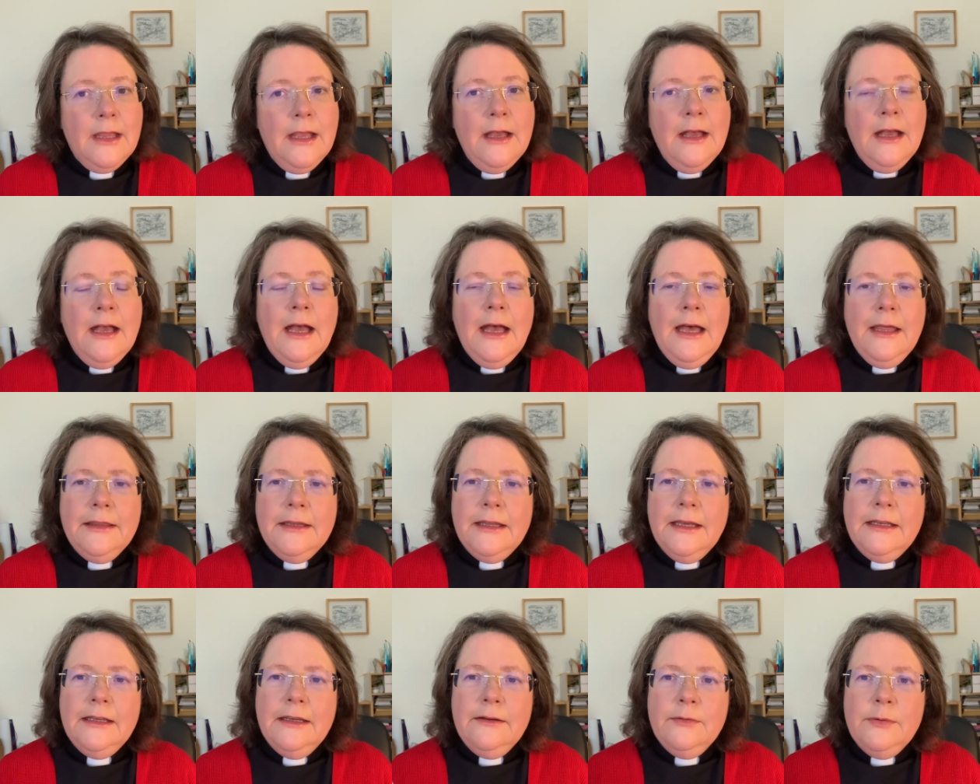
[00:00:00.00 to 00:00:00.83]
And
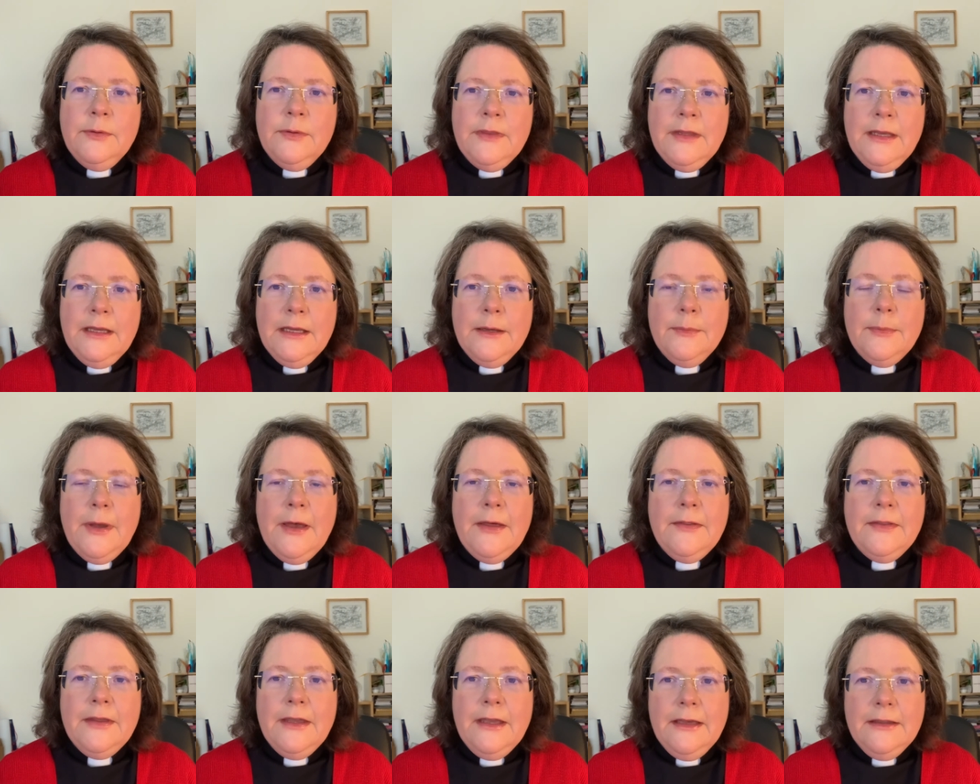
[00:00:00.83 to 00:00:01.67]
then, if you think
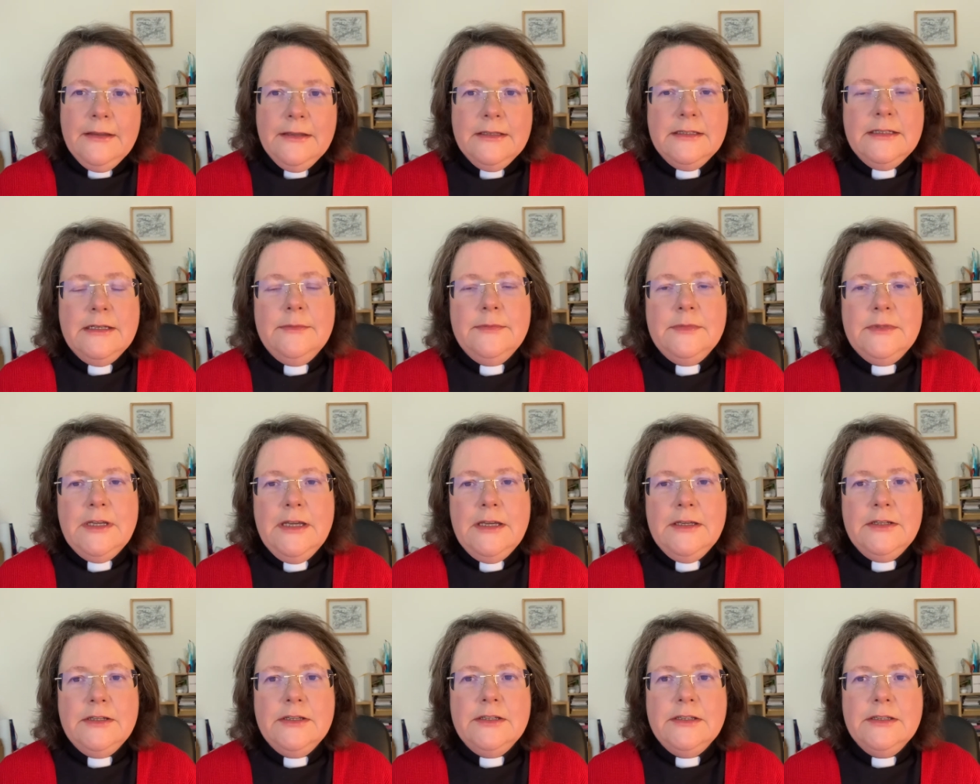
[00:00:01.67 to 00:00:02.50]
about the other
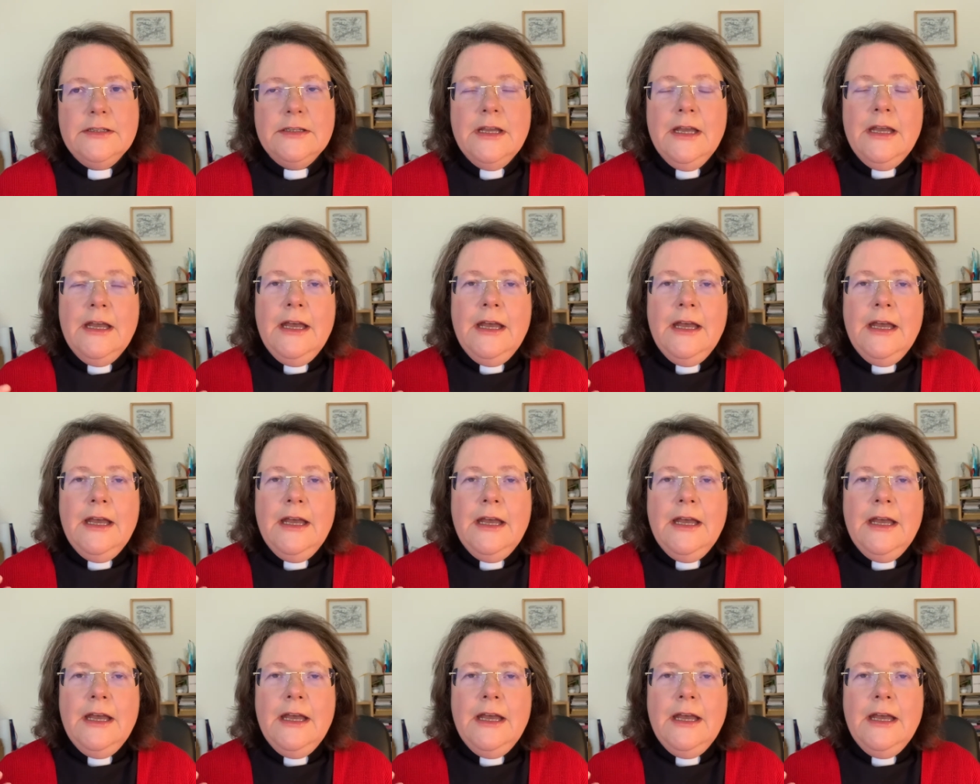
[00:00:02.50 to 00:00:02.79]
temptations,